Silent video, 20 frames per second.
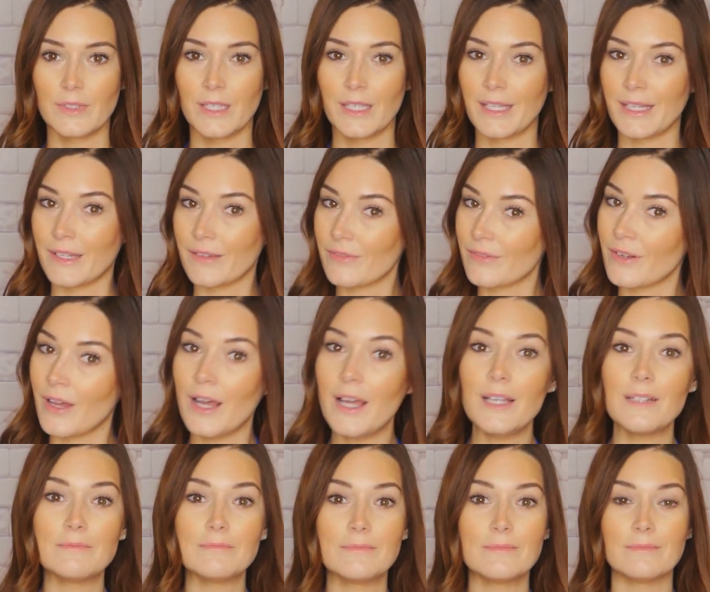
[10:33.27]
And if
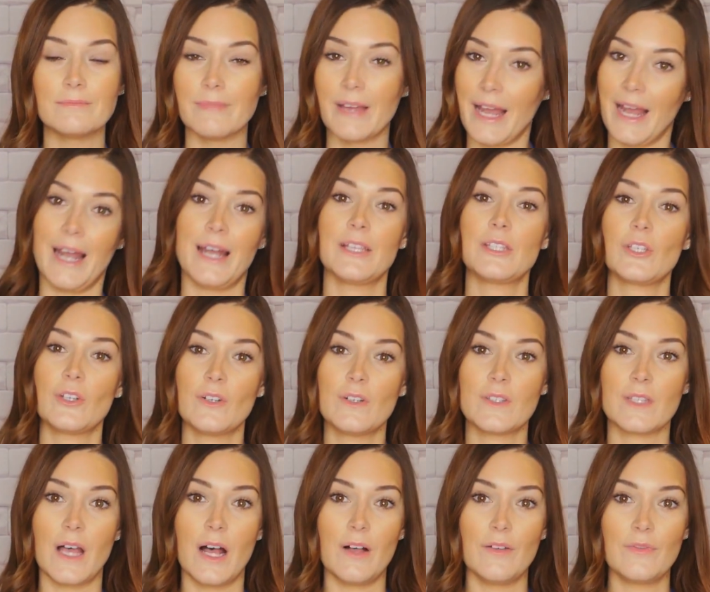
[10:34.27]
not, ask
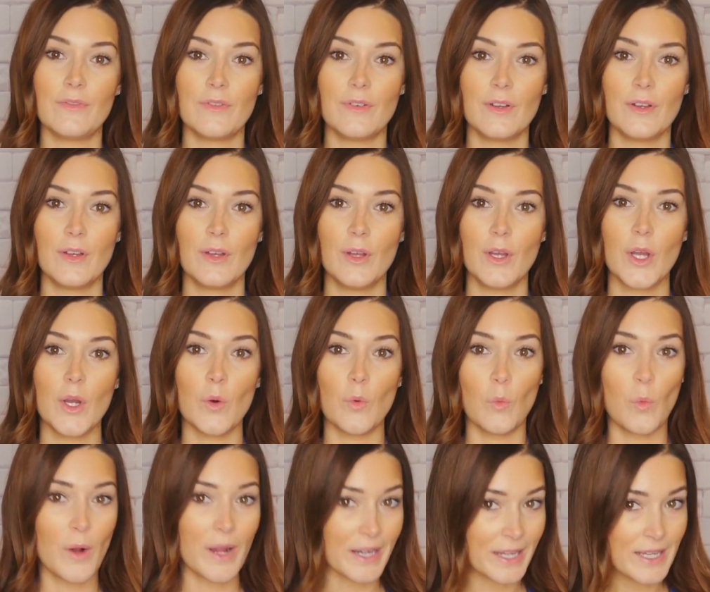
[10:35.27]
yourself,
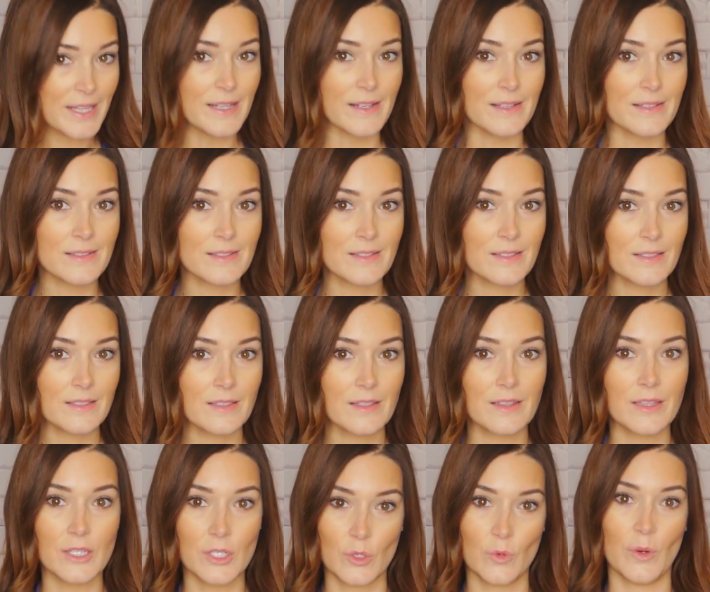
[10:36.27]
what is
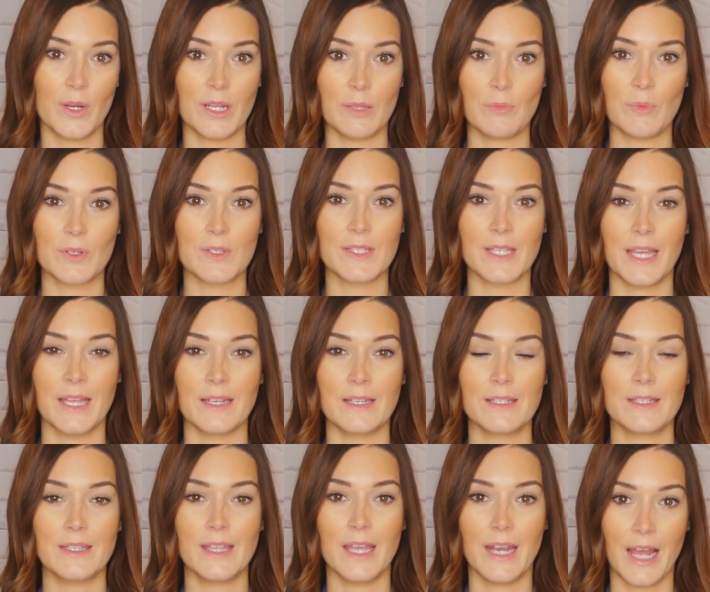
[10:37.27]
the 20%
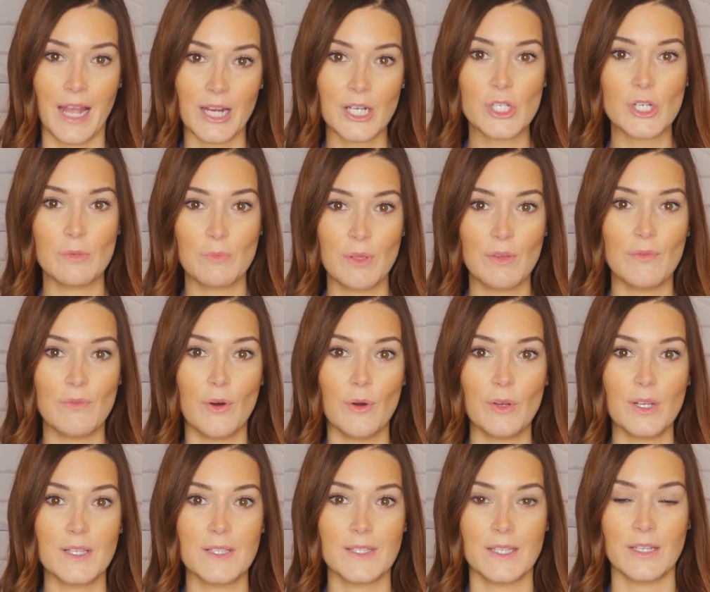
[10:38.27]
that I should be
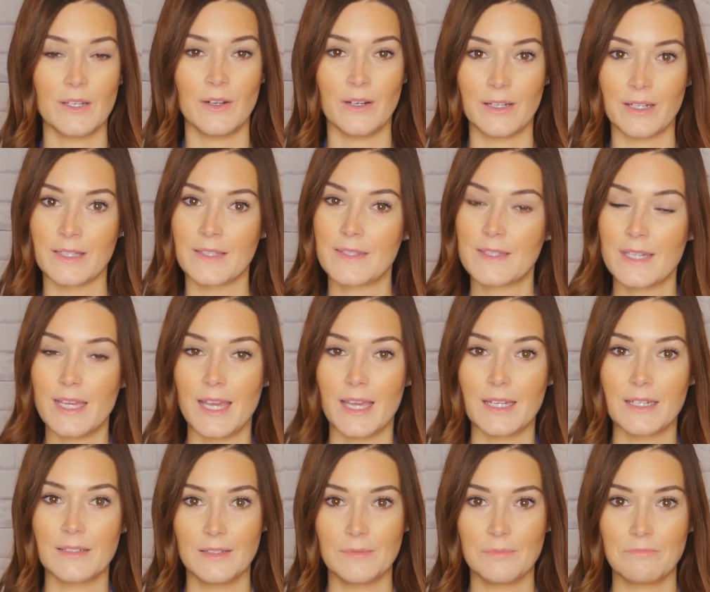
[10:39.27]
focusing on
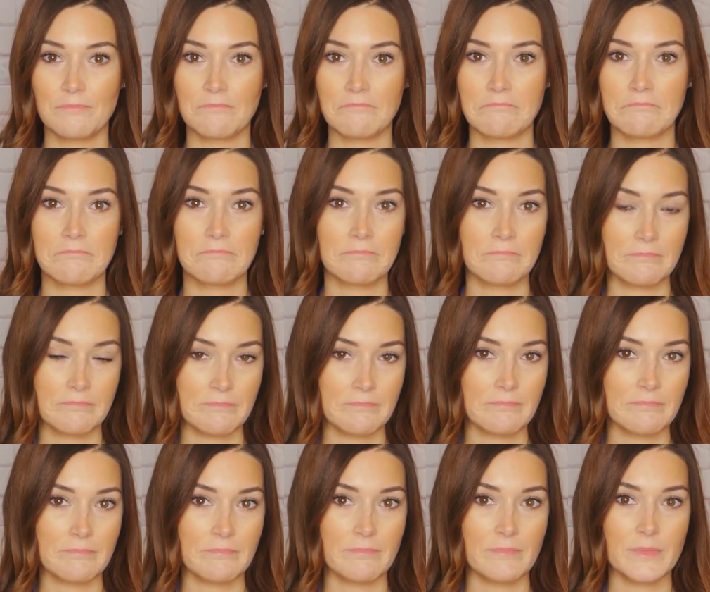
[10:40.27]
instead?
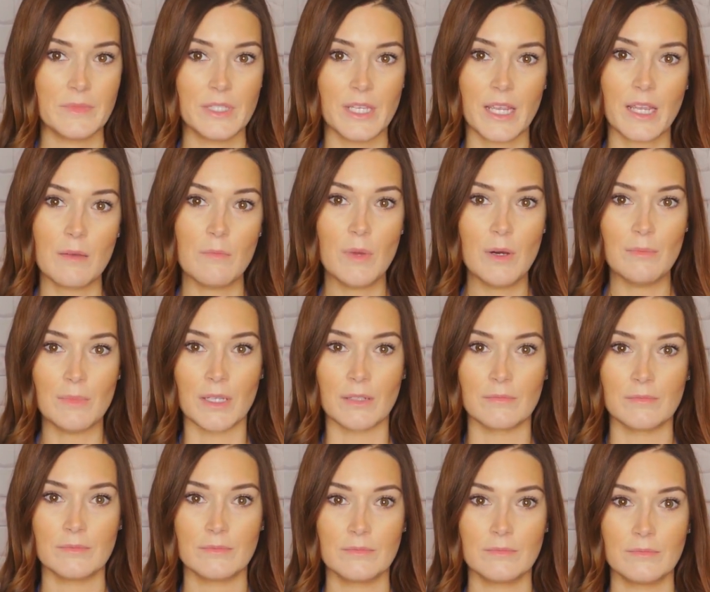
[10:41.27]
Take a moment
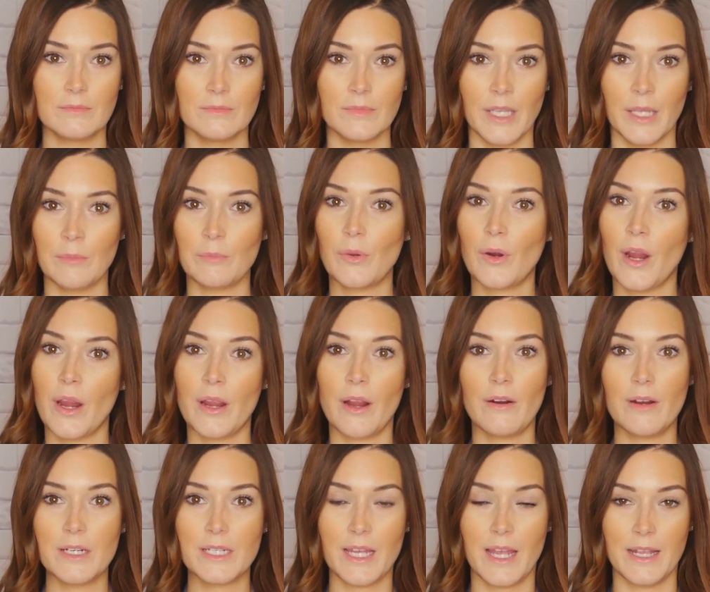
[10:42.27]
and
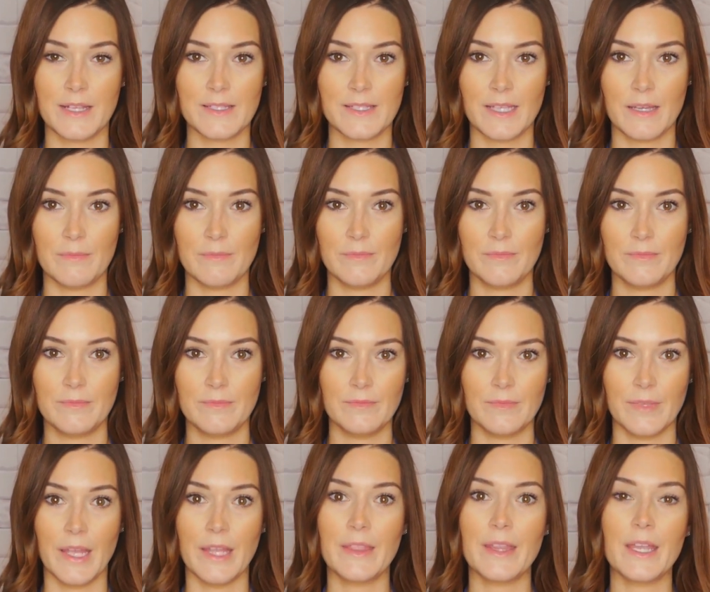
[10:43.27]
prioritize them.
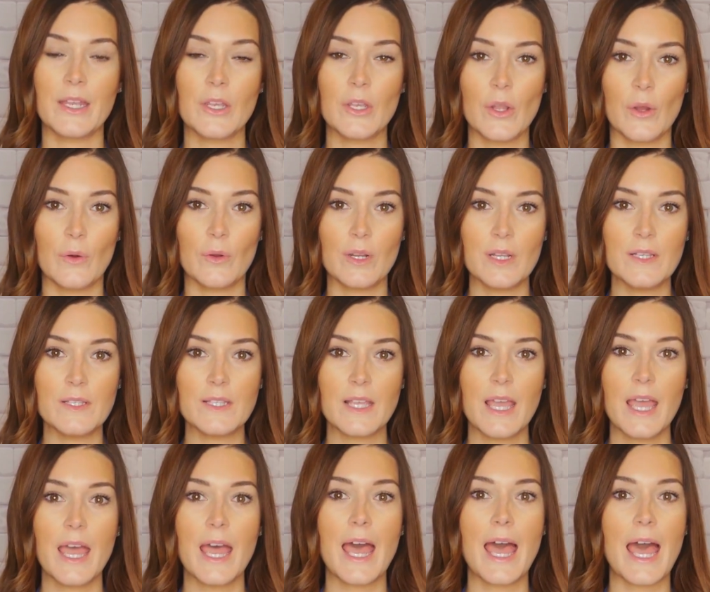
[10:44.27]
And then notice
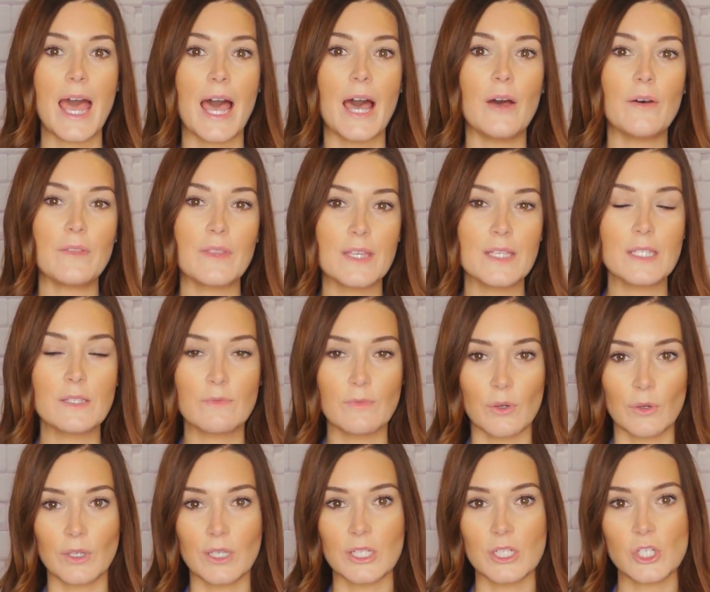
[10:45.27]
how this
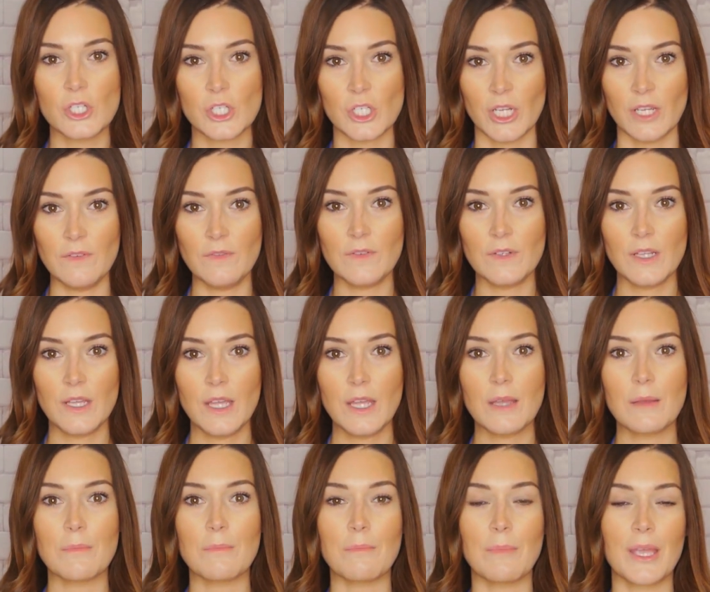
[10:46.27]
focus shift
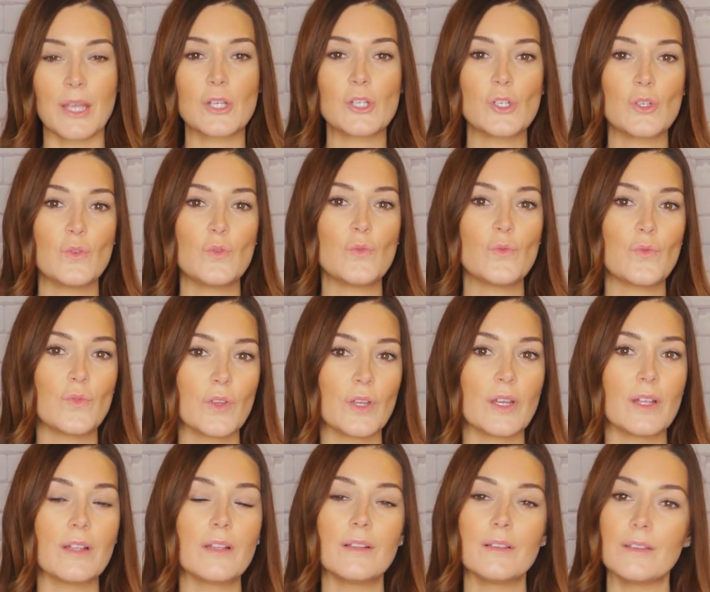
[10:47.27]
makes you
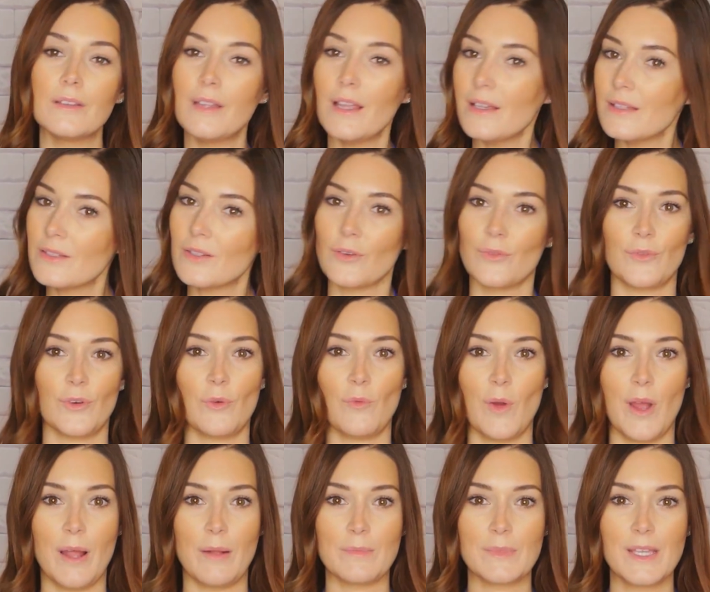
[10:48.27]
feel less
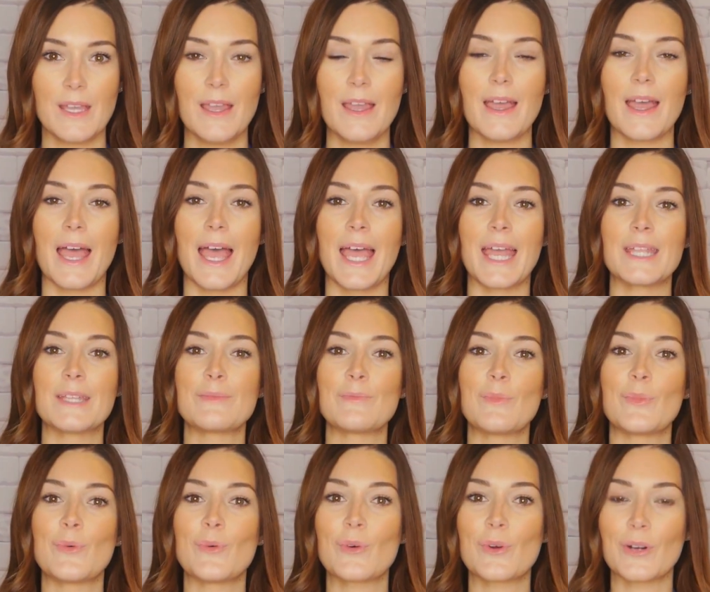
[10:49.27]
overwhelmed and
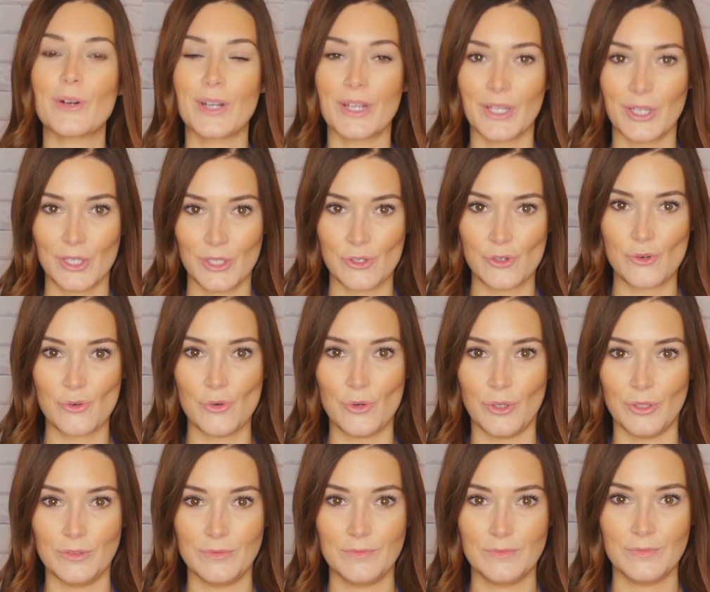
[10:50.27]
more in control.